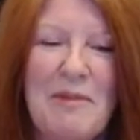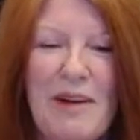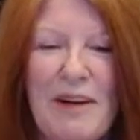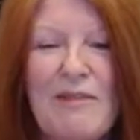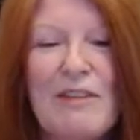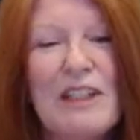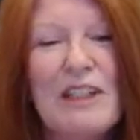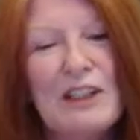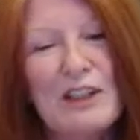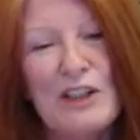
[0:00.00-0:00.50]

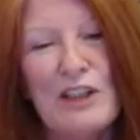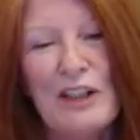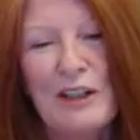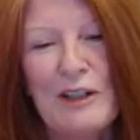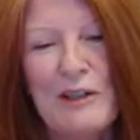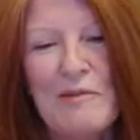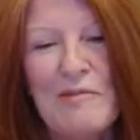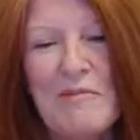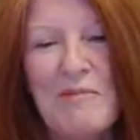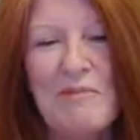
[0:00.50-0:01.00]
Of this
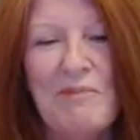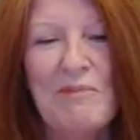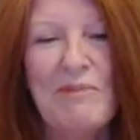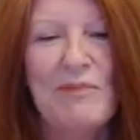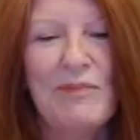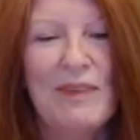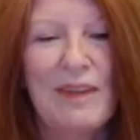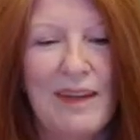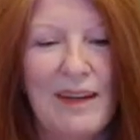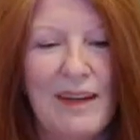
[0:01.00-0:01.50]
year,
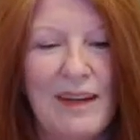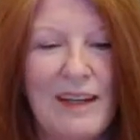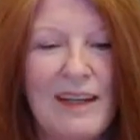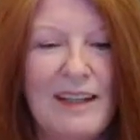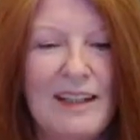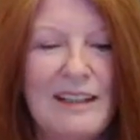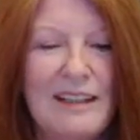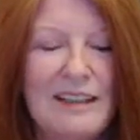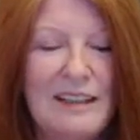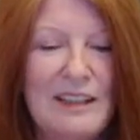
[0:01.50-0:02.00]

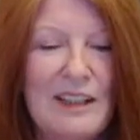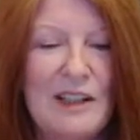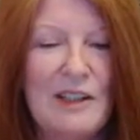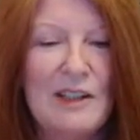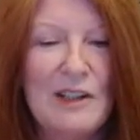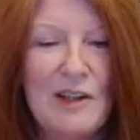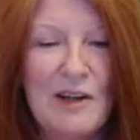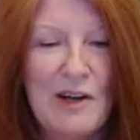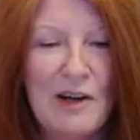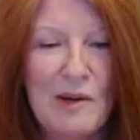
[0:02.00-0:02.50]
and
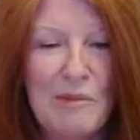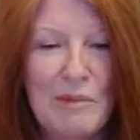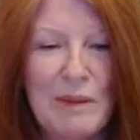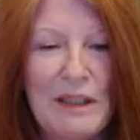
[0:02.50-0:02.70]
I'll